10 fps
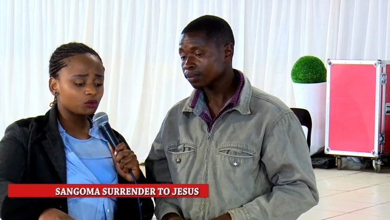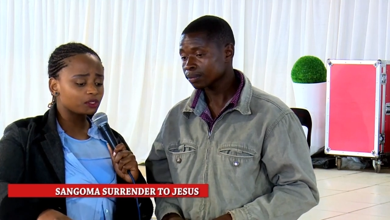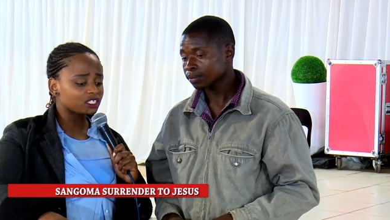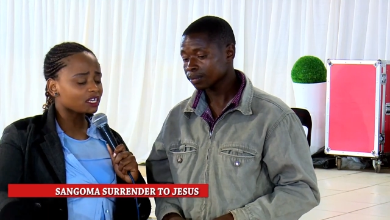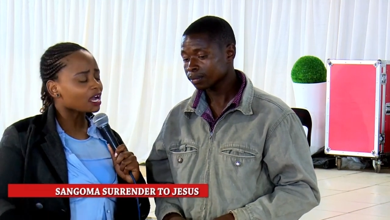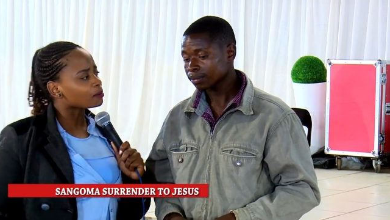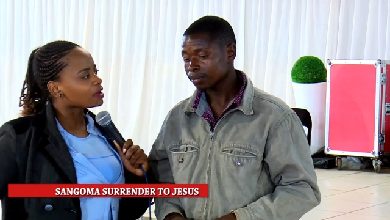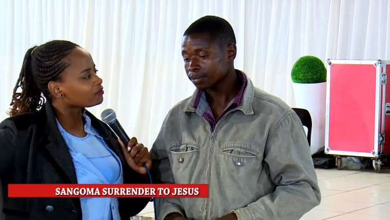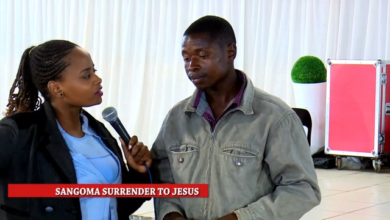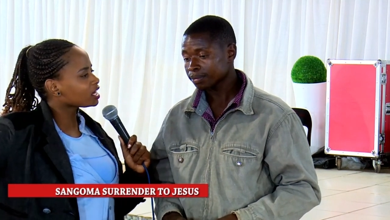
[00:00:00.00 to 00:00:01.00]
Speaker 1: would be saying,
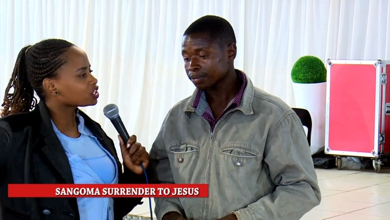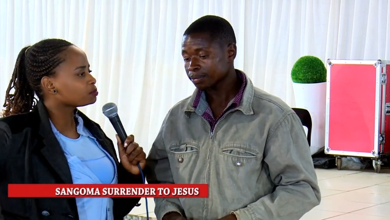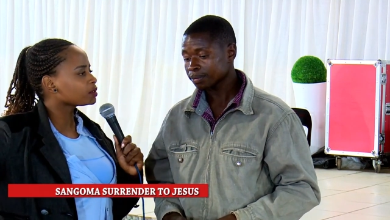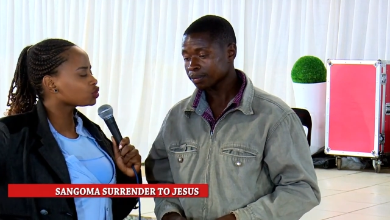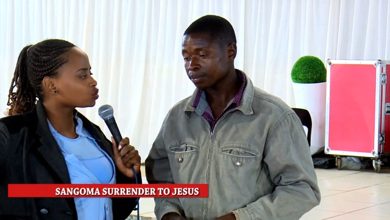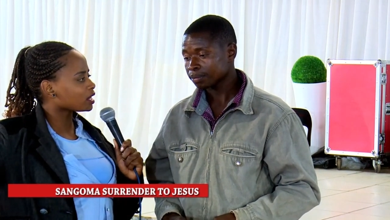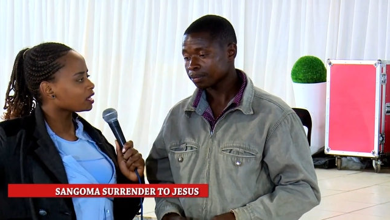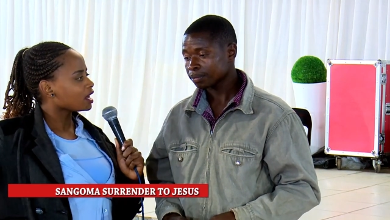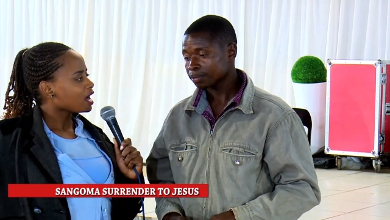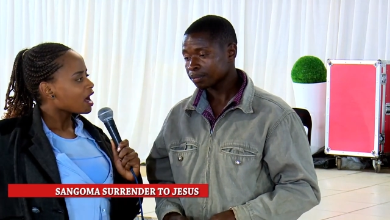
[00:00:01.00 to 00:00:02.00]
I'm having a
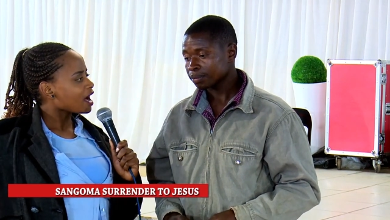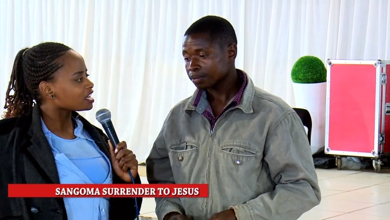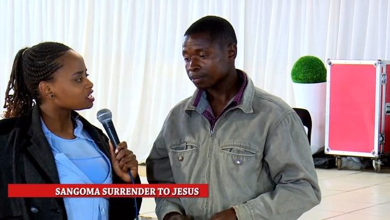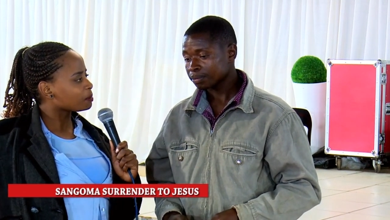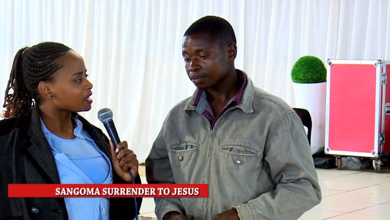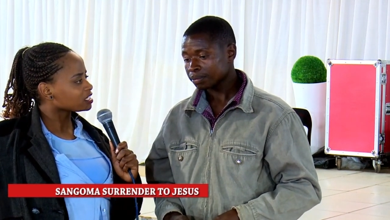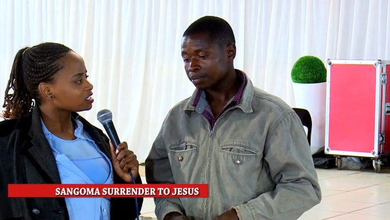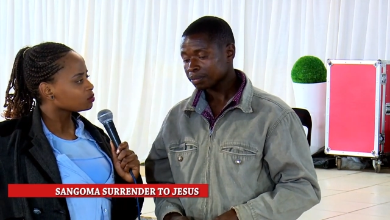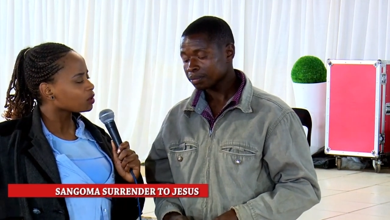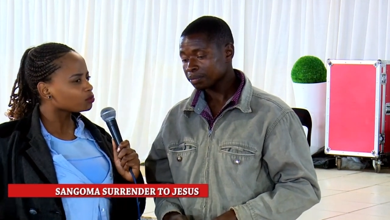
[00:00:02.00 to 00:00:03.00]
spiritual
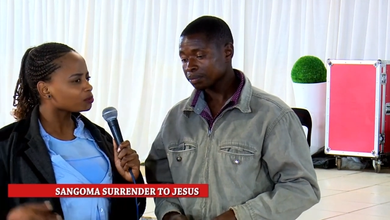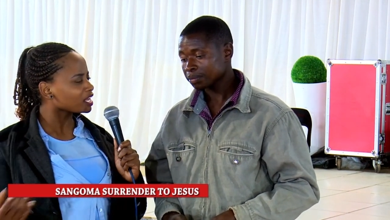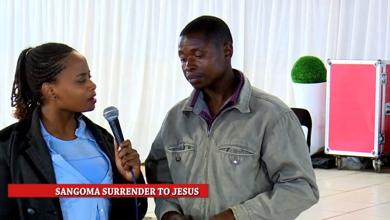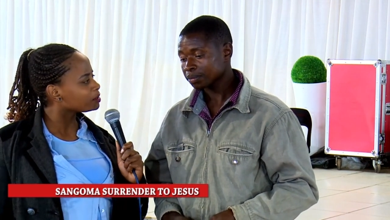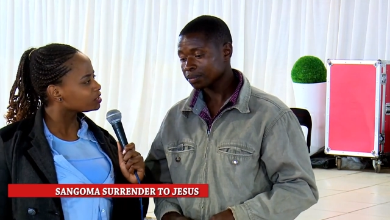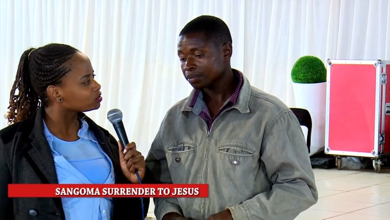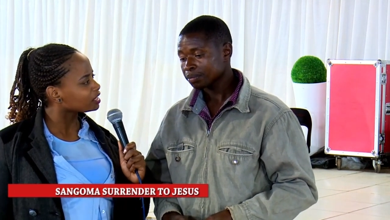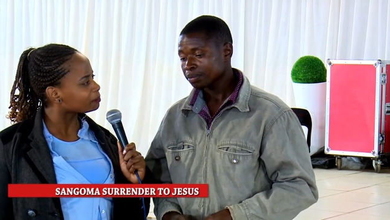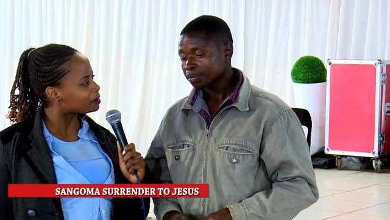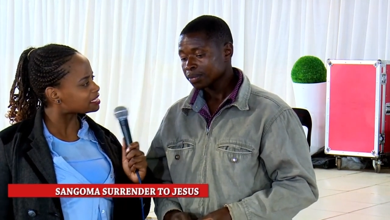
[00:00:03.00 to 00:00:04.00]
husband, what would be happening
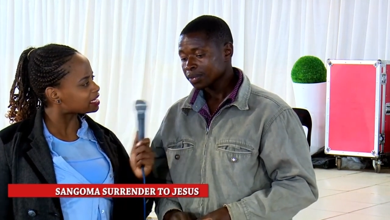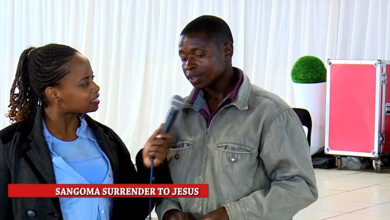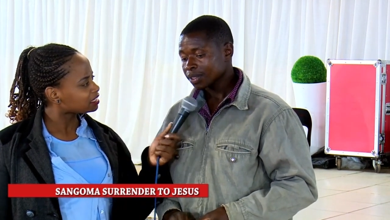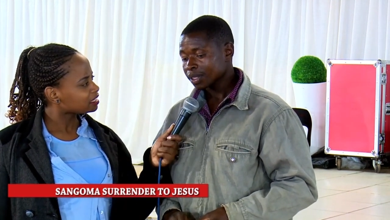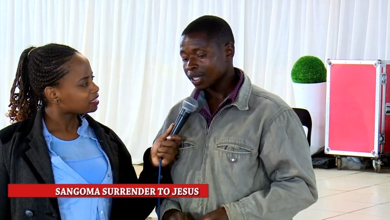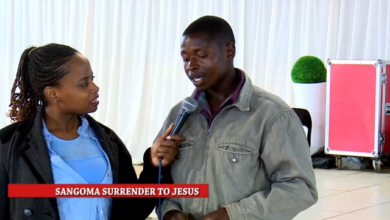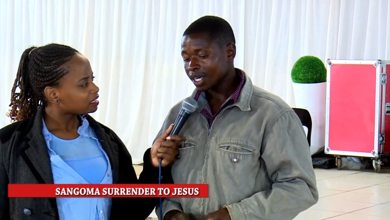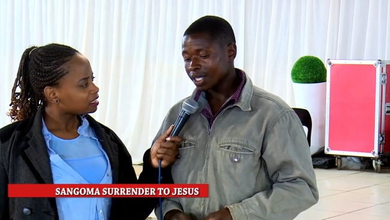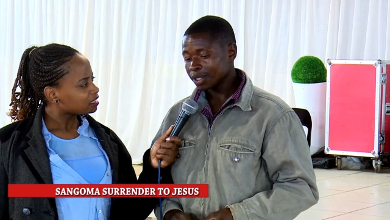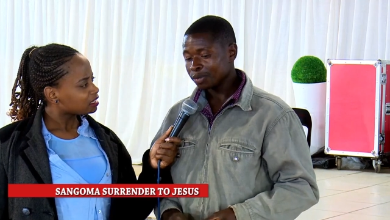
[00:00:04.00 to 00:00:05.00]
to that person?
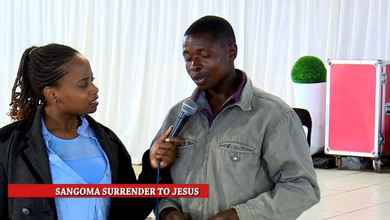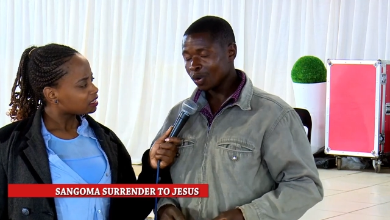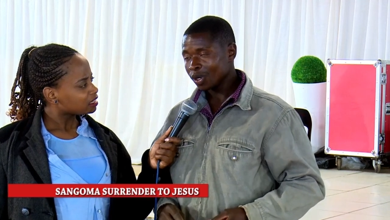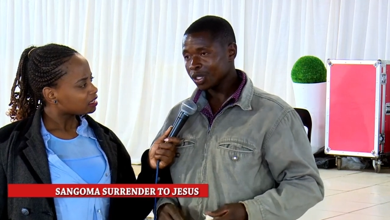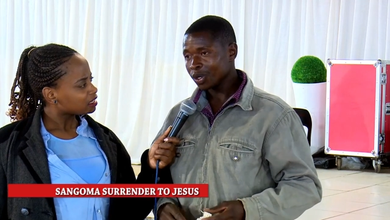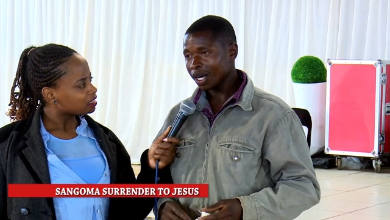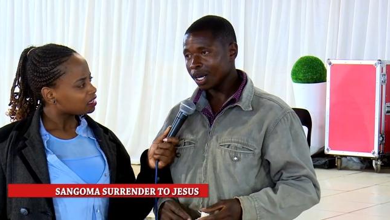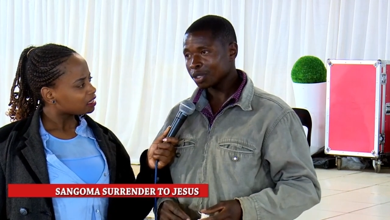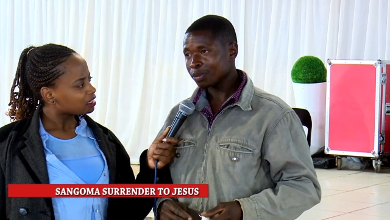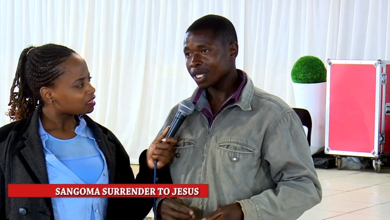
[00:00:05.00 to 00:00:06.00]
Speaker 2: Uh, the
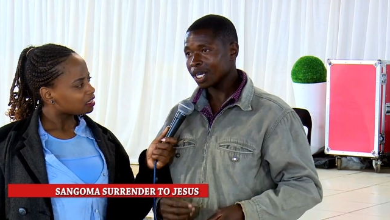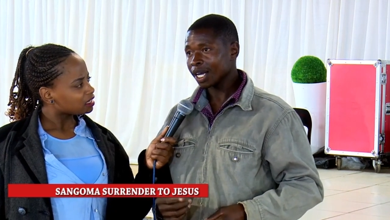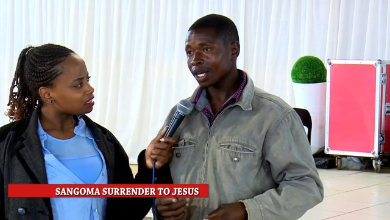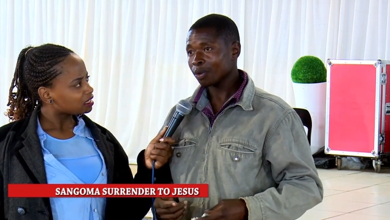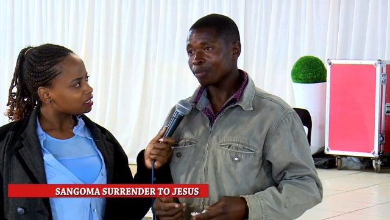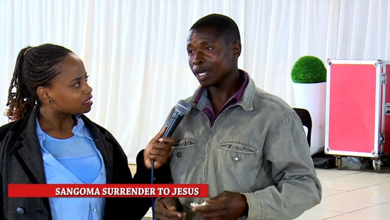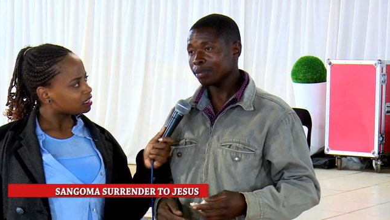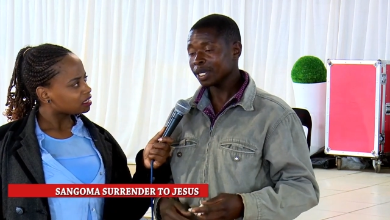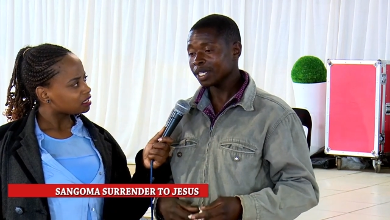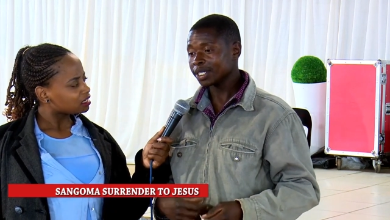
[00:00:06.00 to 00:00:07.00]
spiritual husband, like
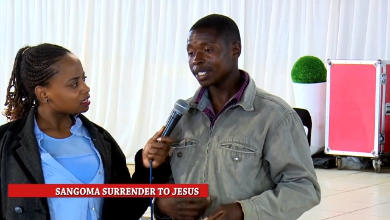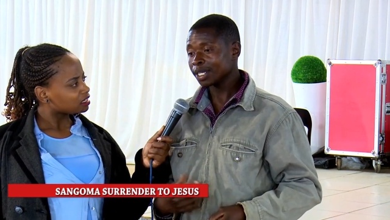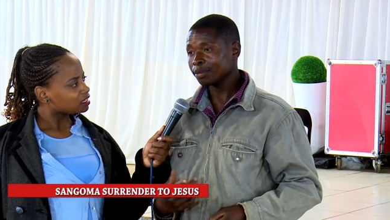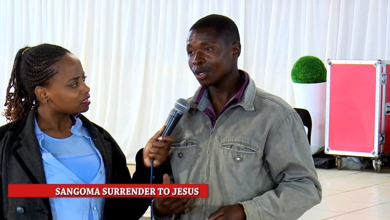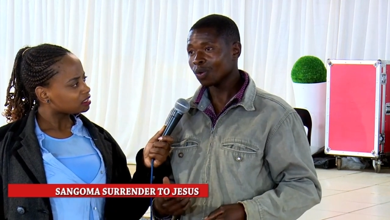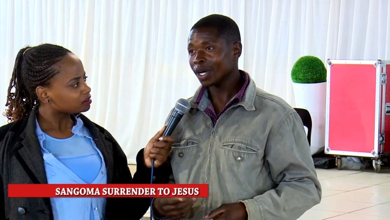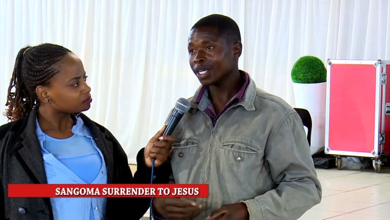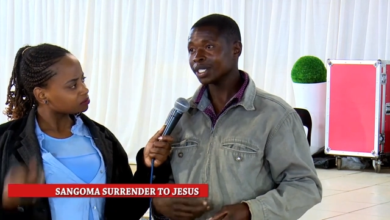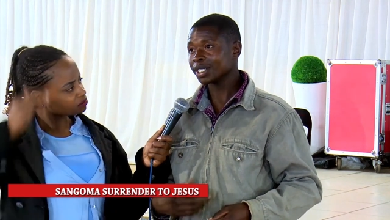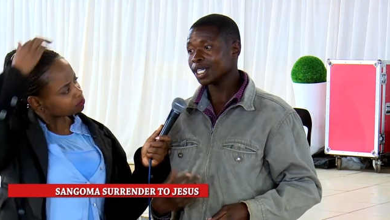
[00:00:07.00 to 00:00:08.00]
maybe he's dreaming
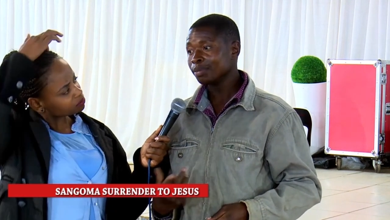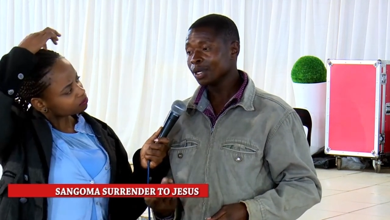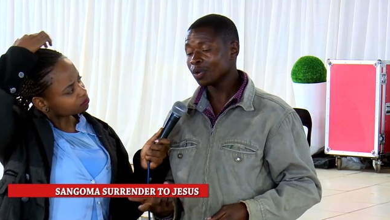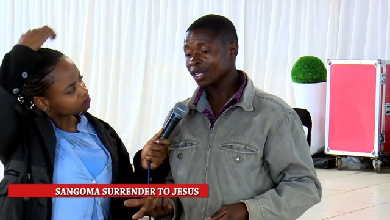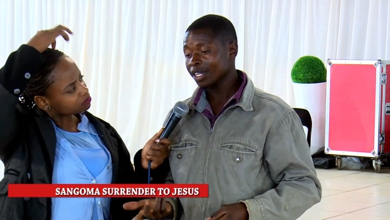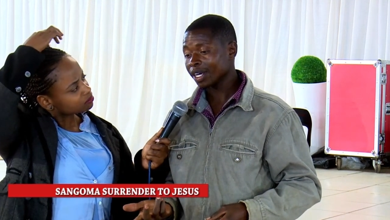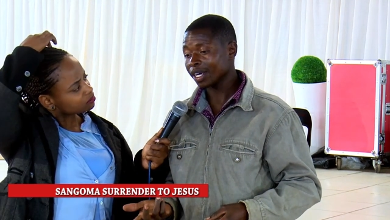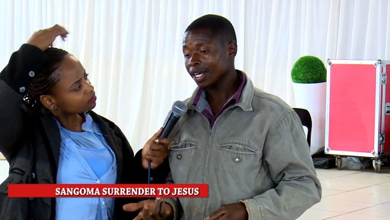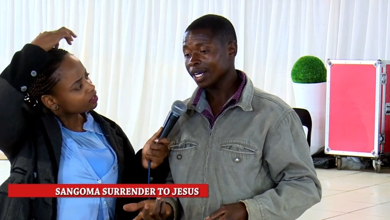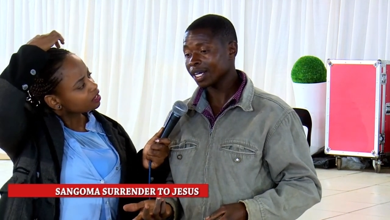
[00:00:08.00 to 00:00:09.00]
when he's sleeping with a,
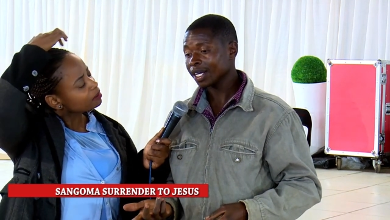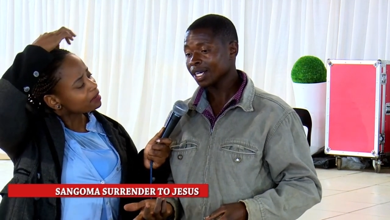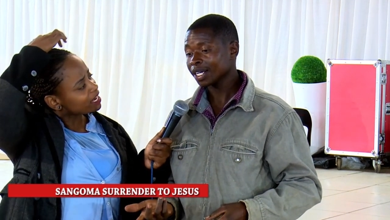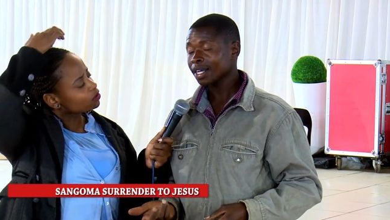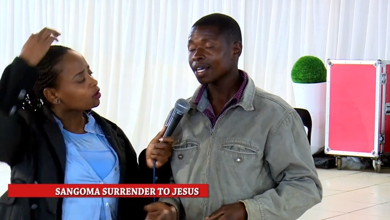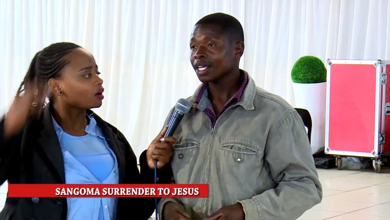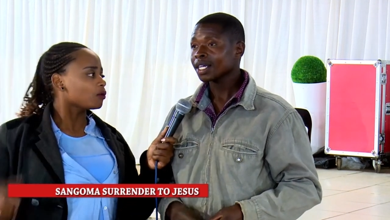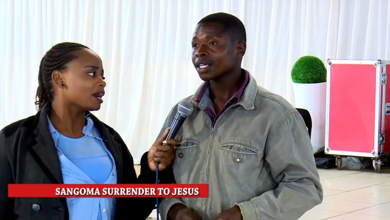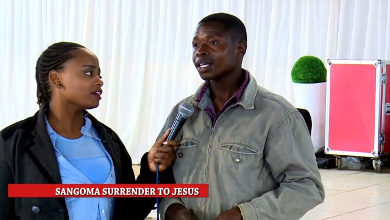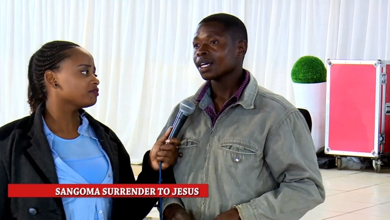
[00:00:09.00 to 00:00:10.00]
a man or
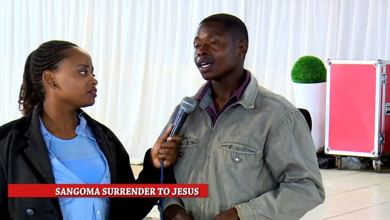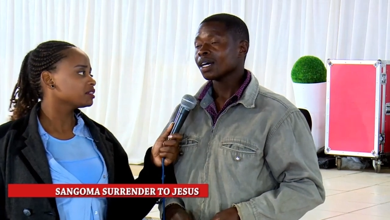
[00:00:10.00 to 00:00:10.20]
a wife.